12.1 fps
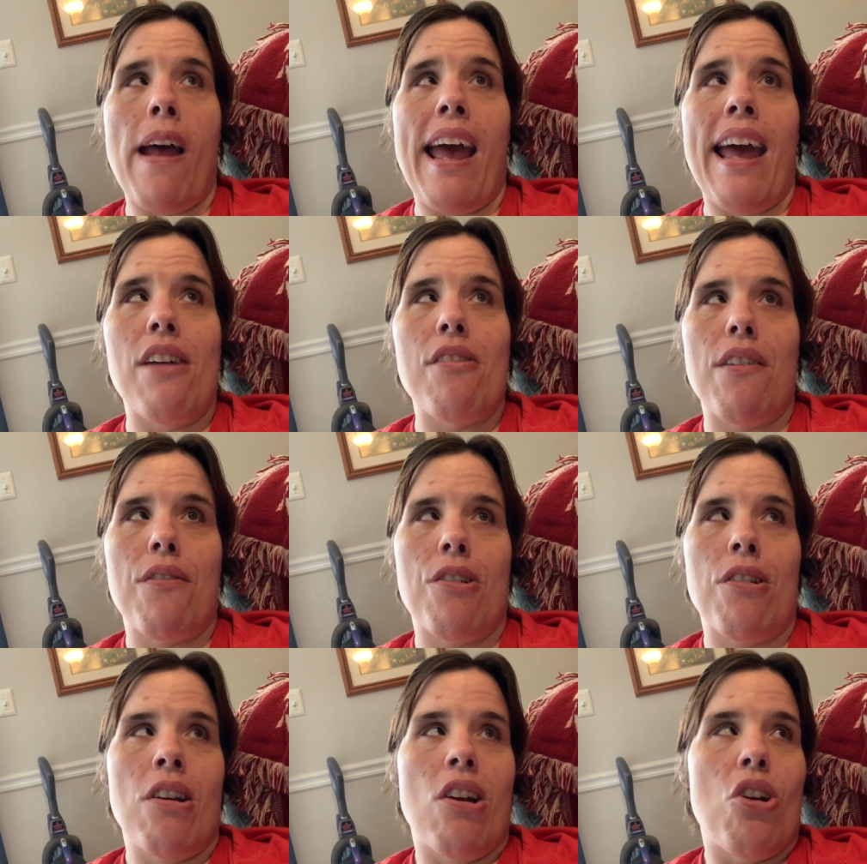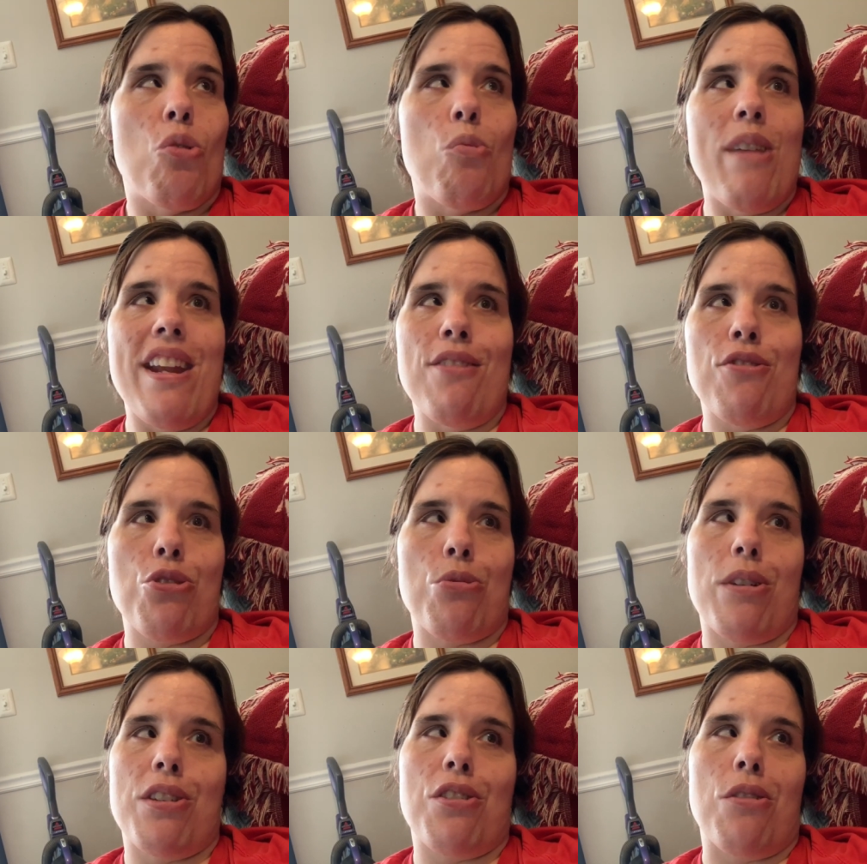however, we don't
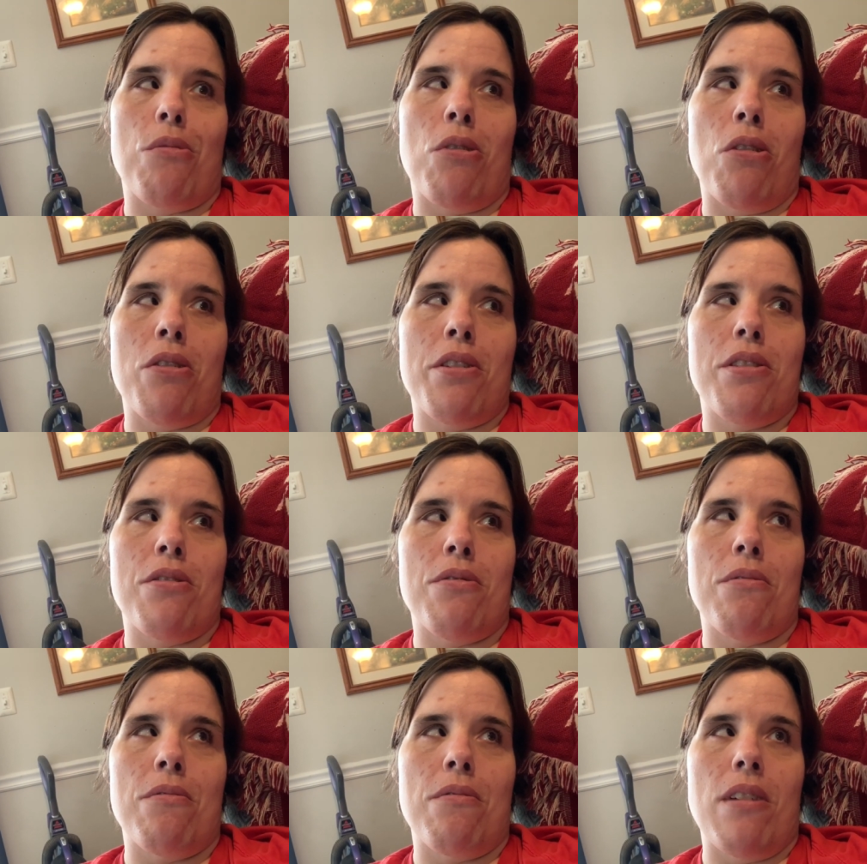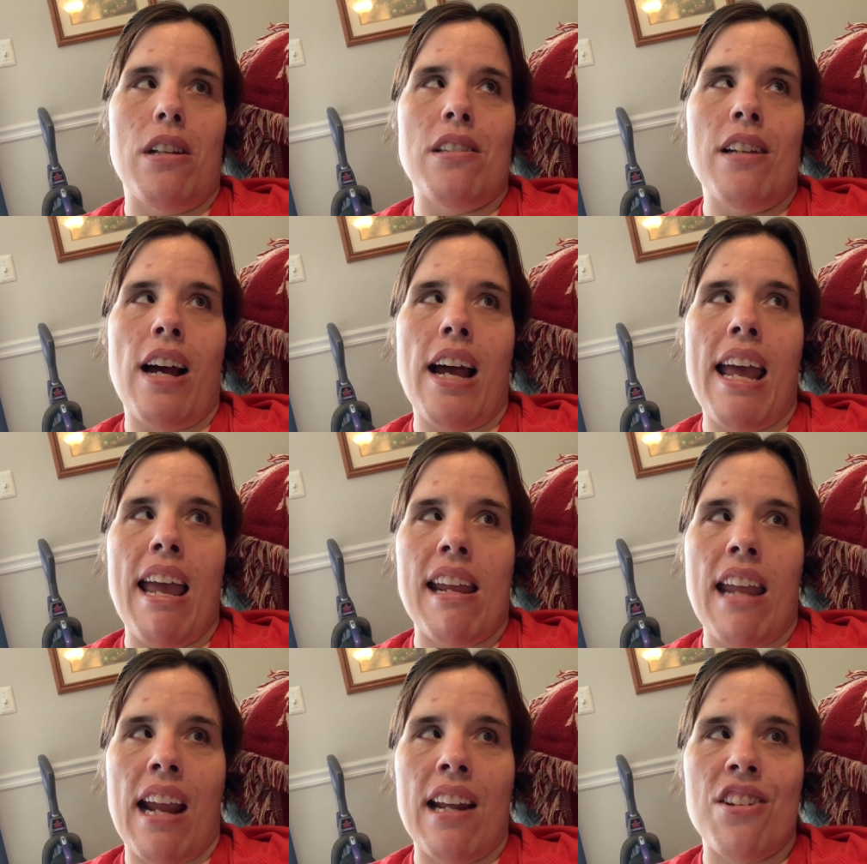trust our wall because it's not
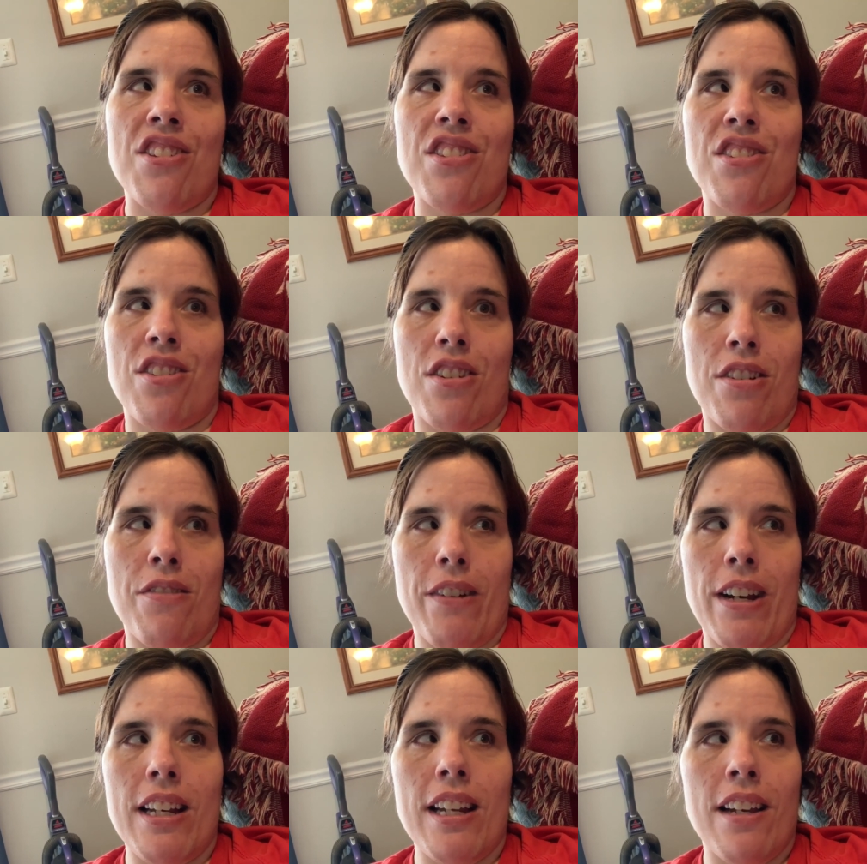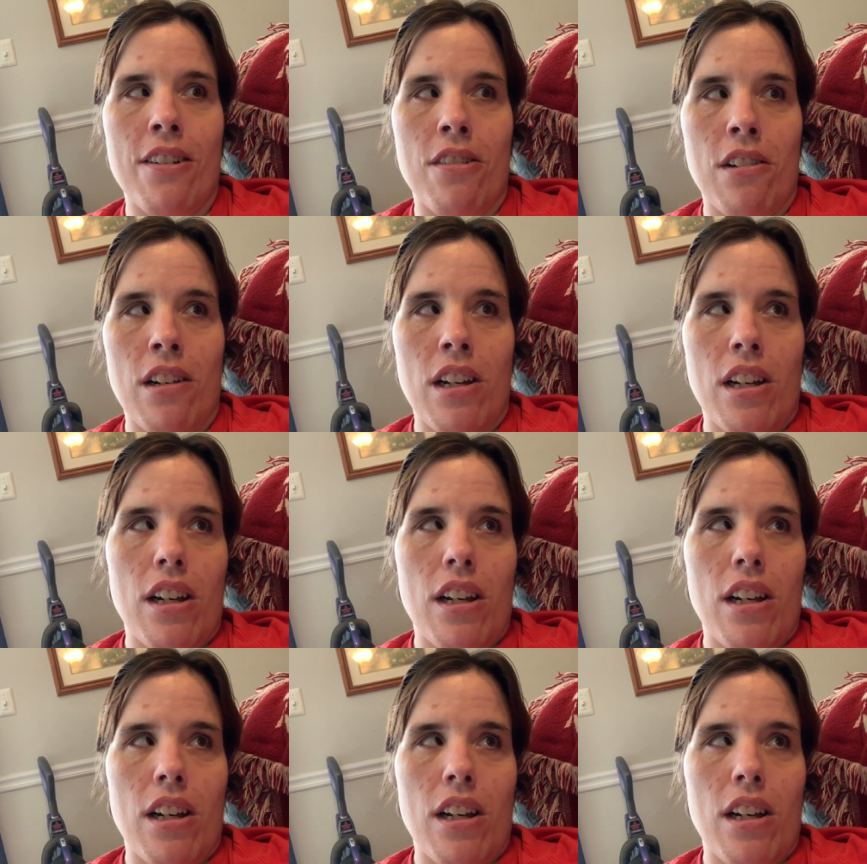hanging in a stud right now.